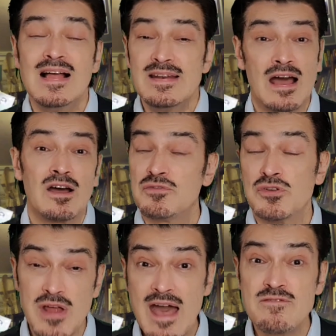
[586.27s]
Now, if
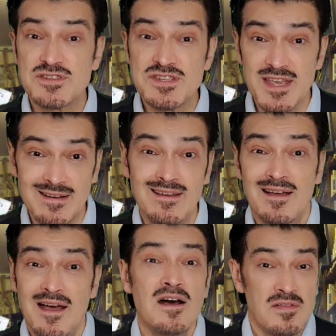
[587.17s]
you have seen
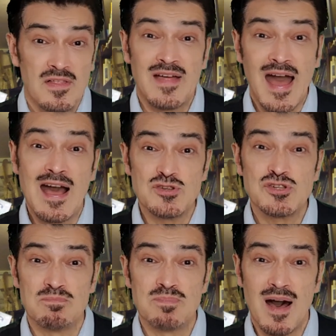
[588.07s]
The House
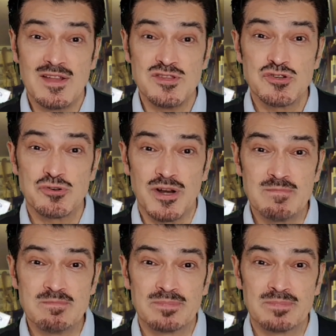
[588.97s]
on Pine Street,